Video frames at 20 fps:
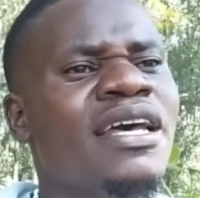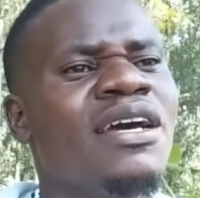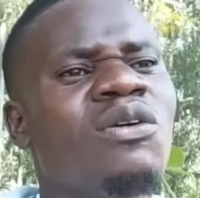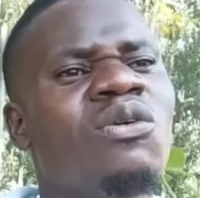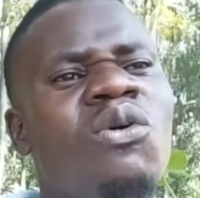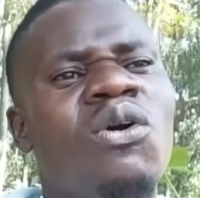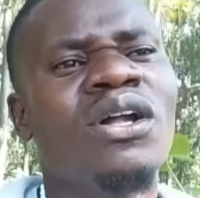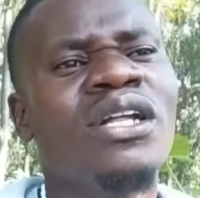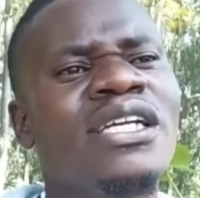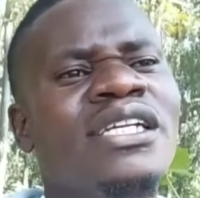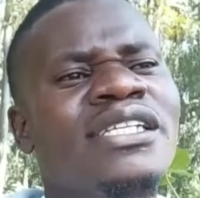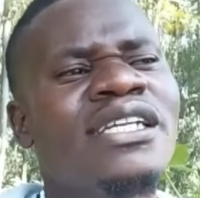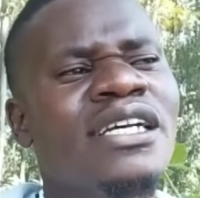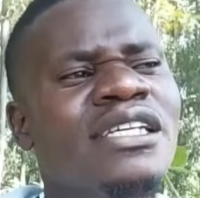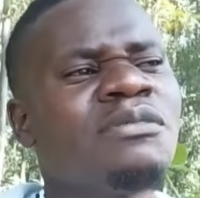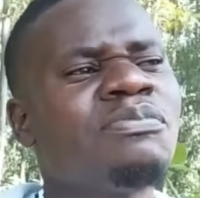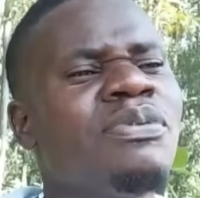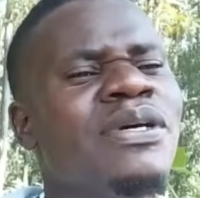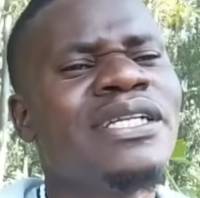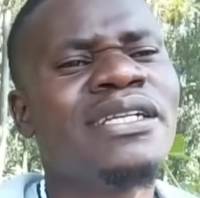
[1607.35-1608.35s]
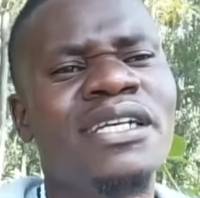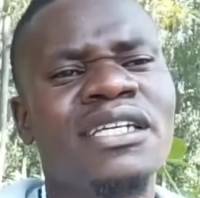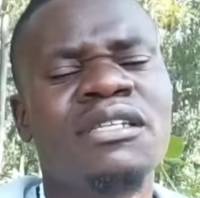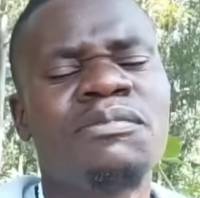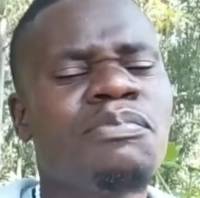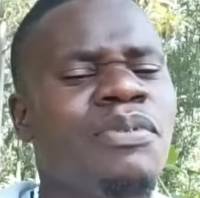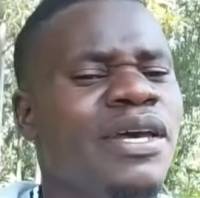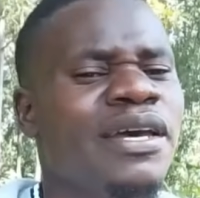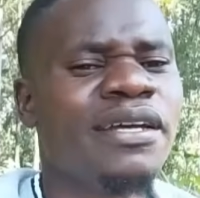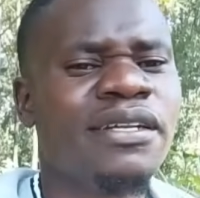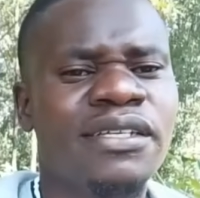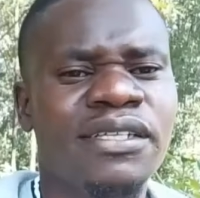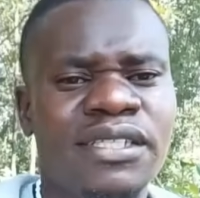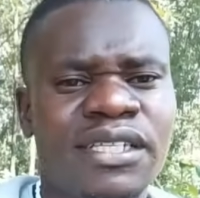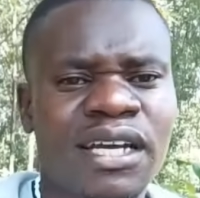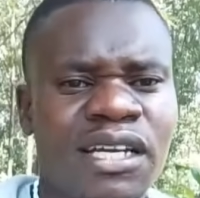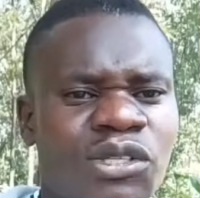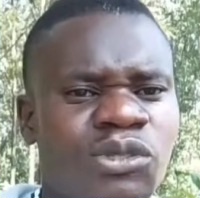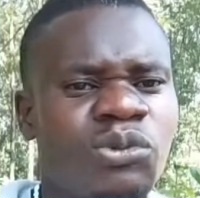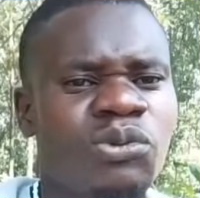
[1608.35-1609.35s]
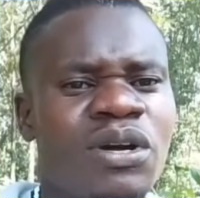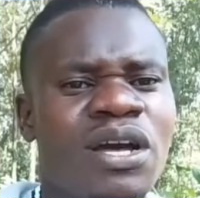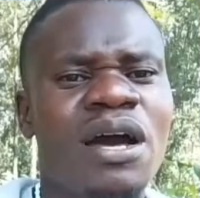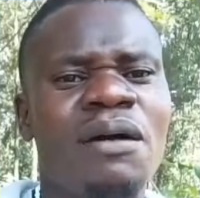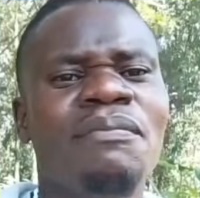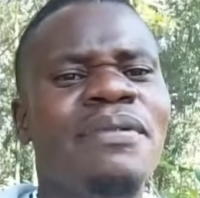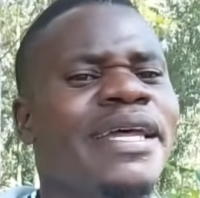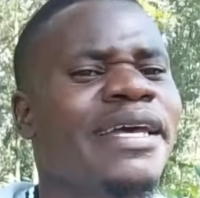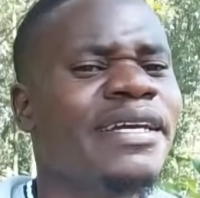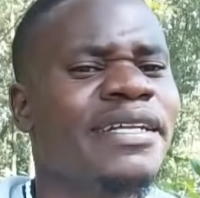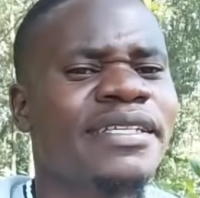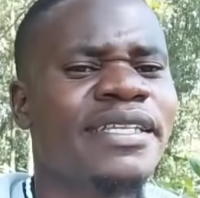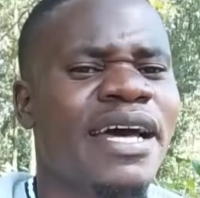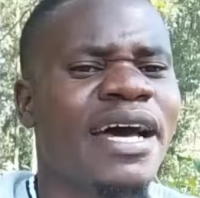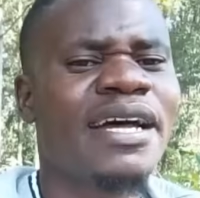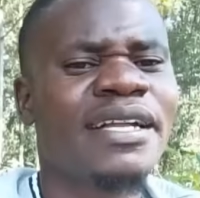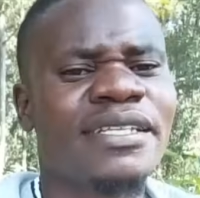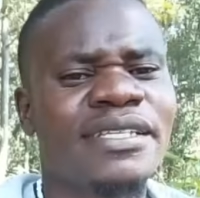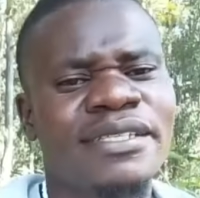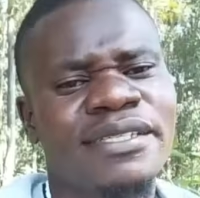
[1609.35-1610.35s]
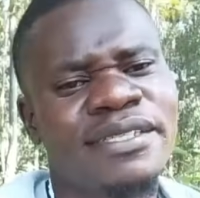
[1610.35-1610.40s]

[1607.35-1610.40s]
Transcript: call it a spade a spade it has to come like that